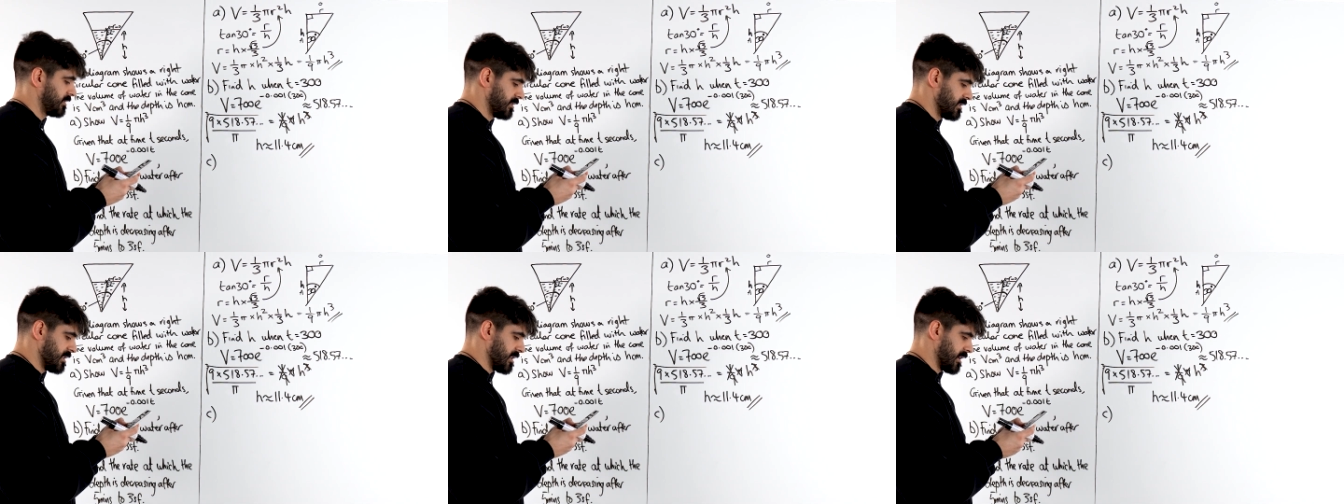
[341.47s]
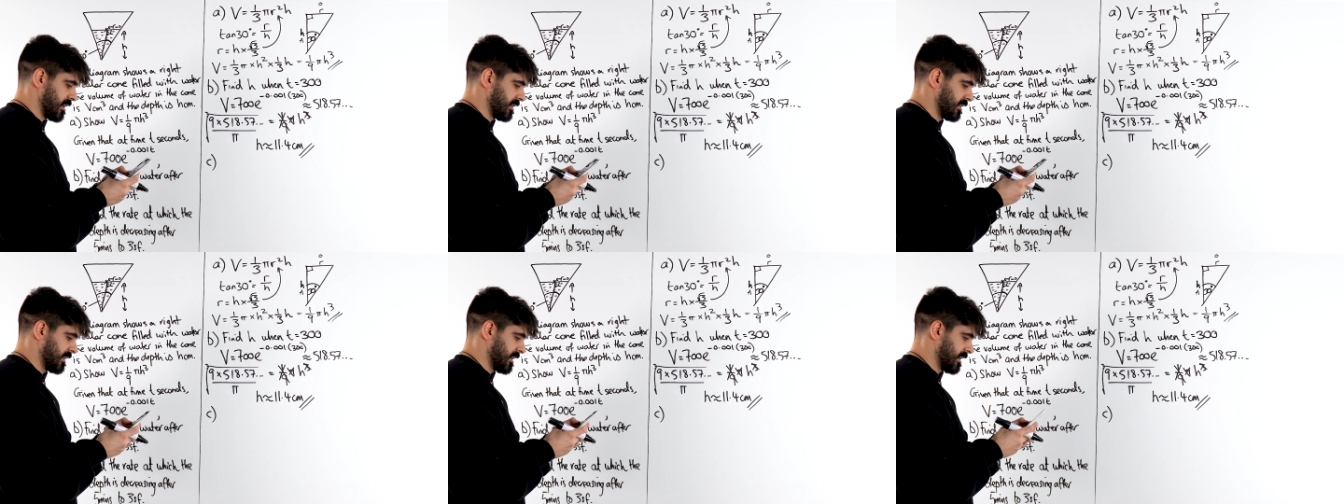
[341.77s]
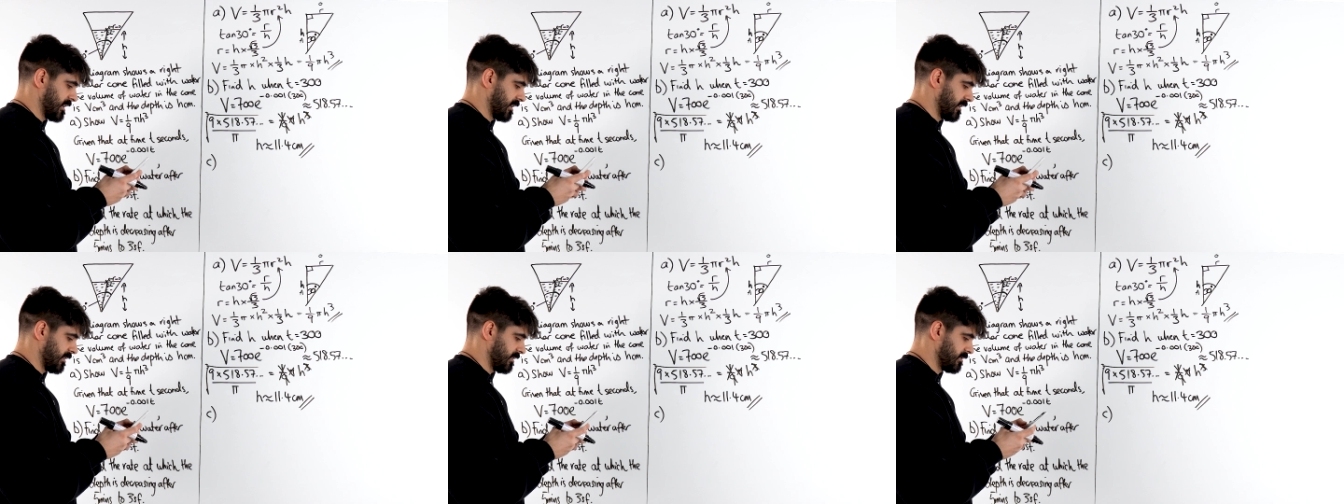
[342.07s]

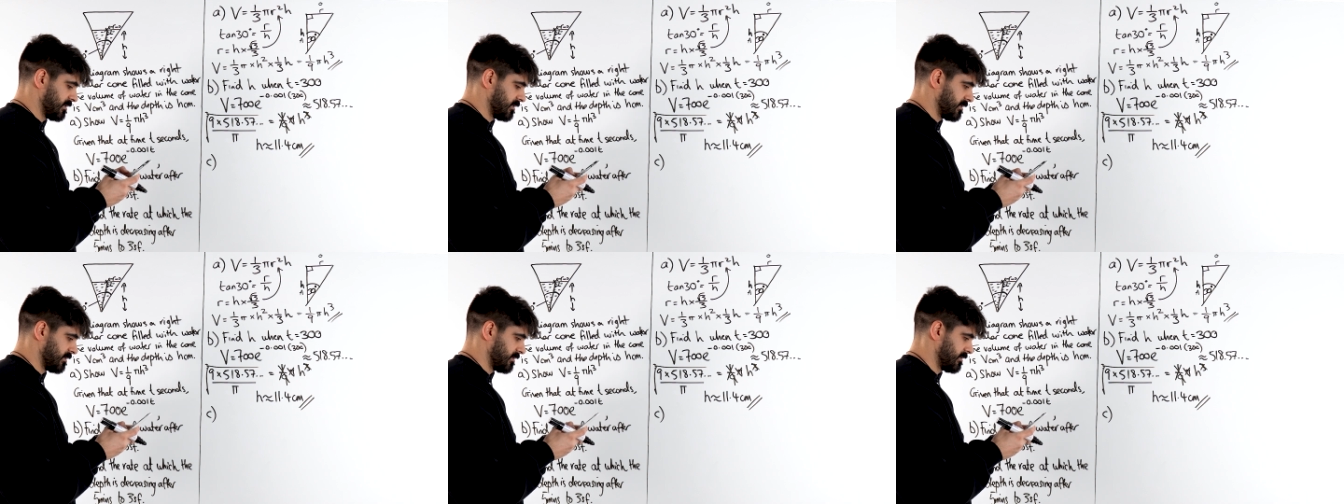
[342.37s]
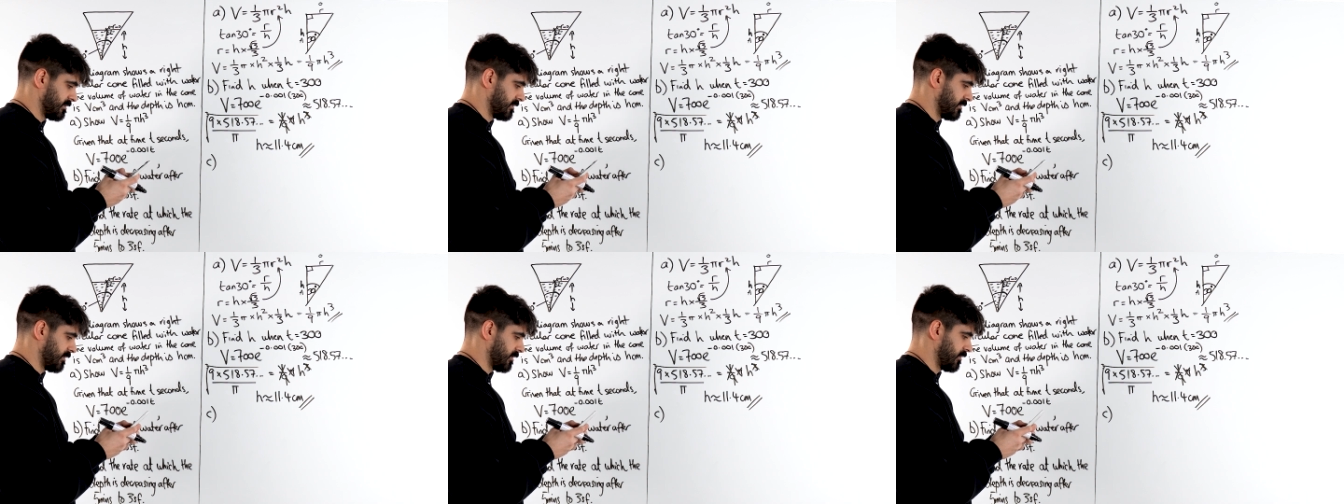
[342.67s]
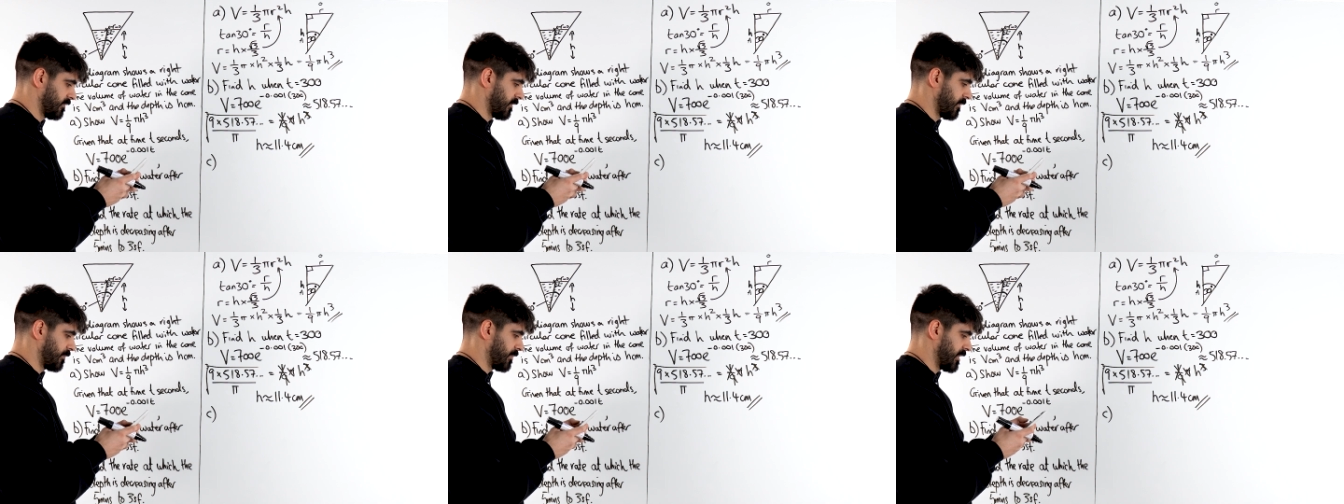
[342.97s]
9a
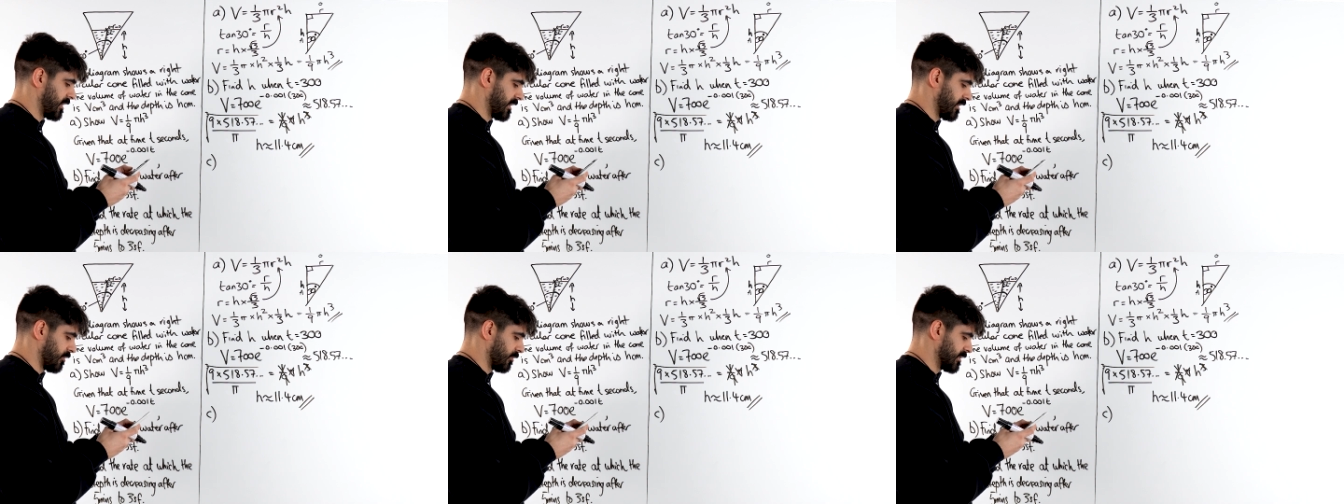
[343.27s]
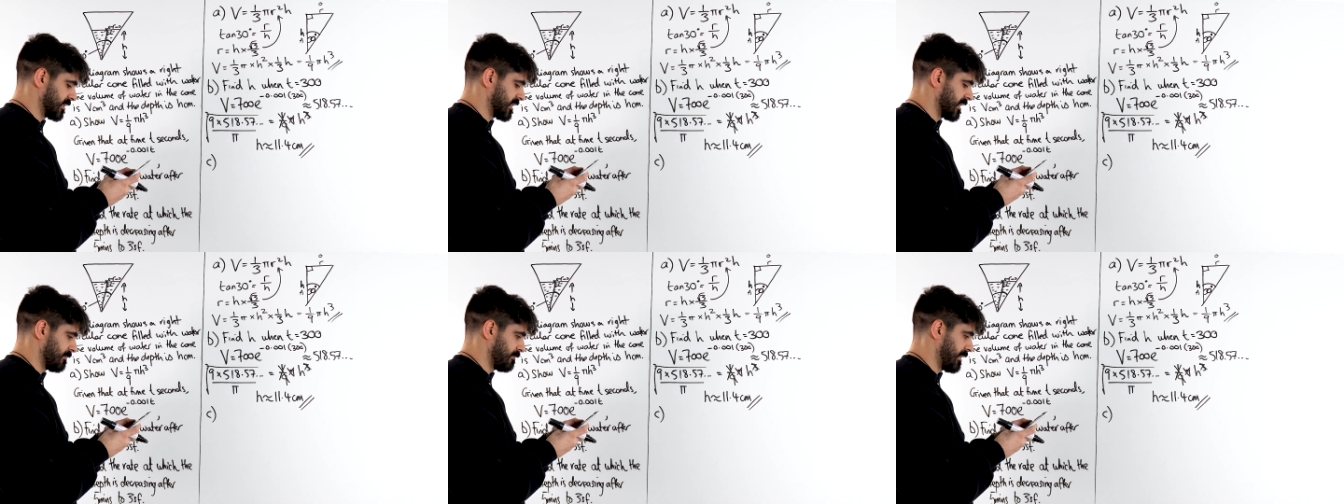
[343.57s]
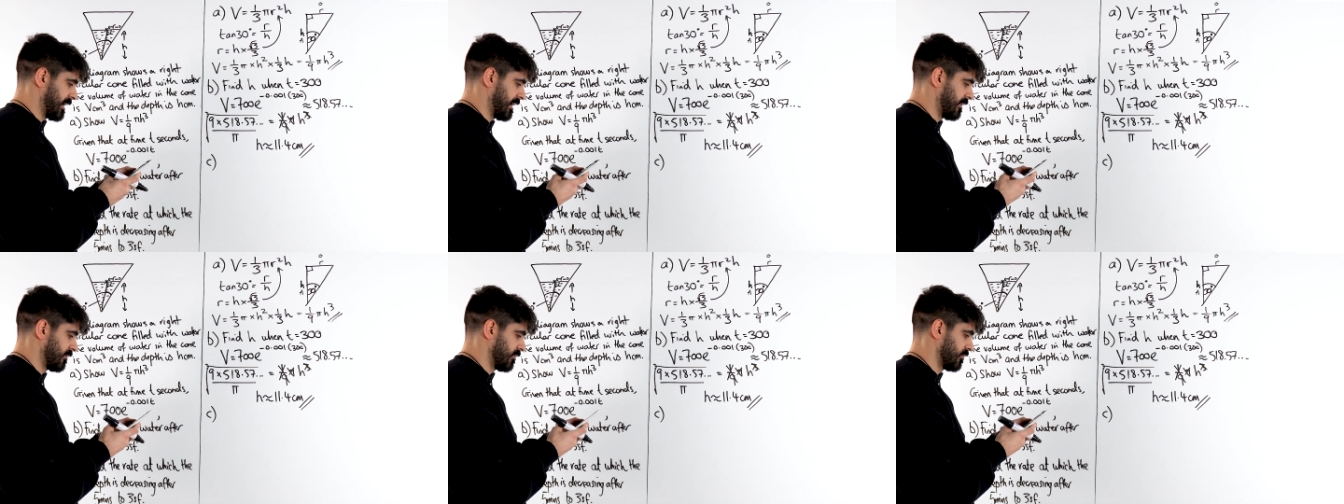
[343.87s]
over pi. I always get
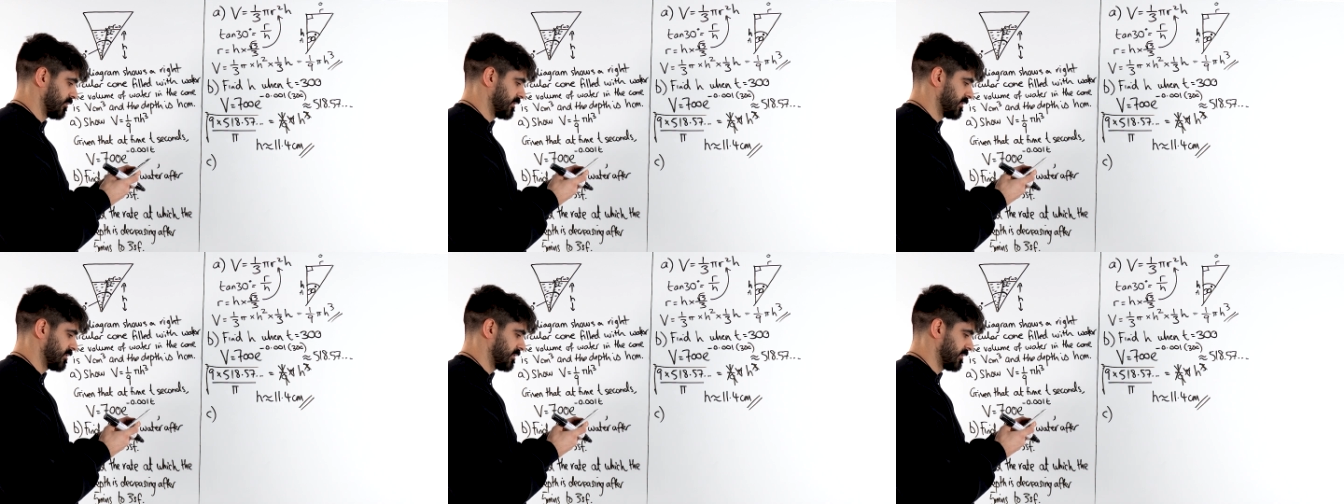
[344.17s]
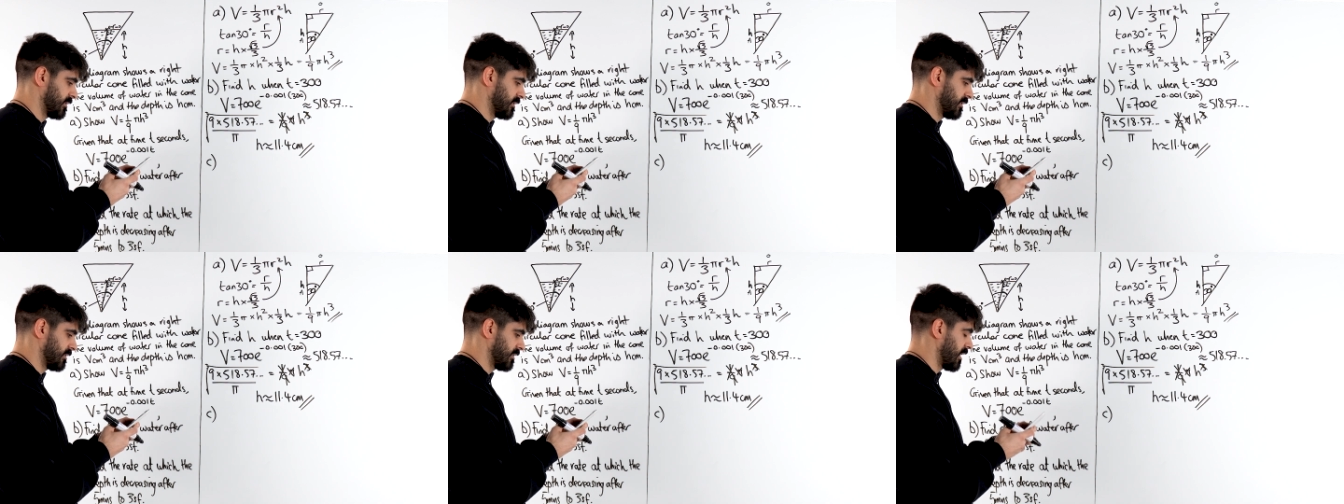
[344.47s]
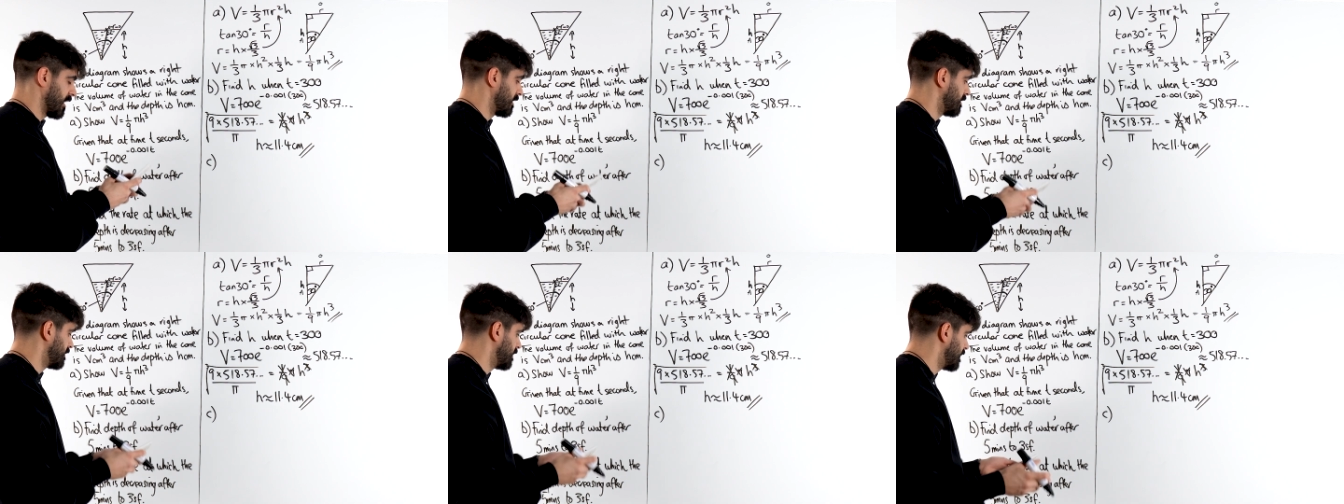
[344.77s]
paranoid.
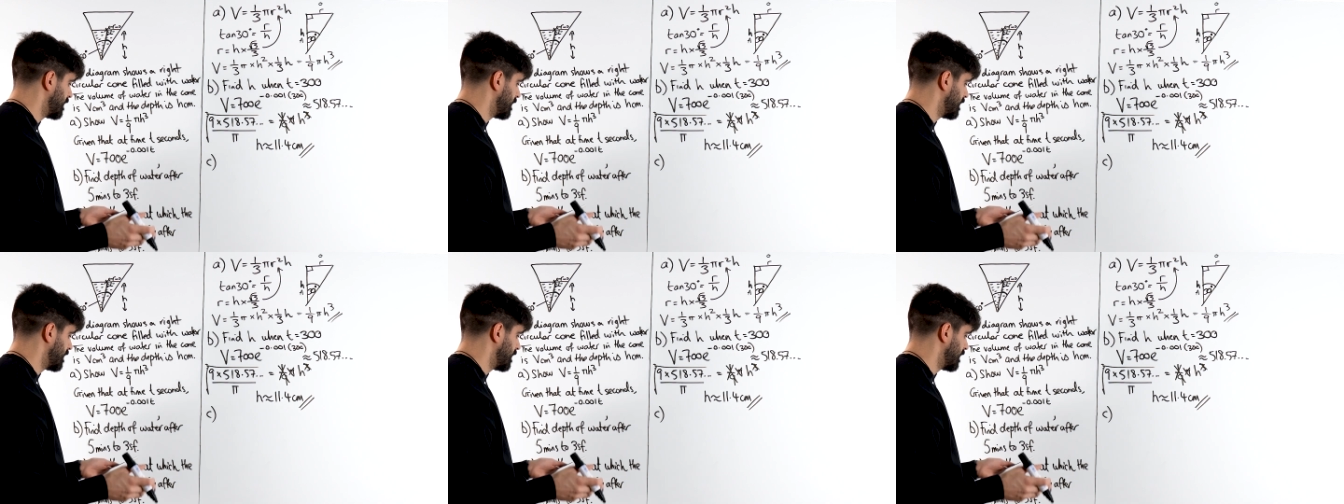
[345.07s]
Yeah,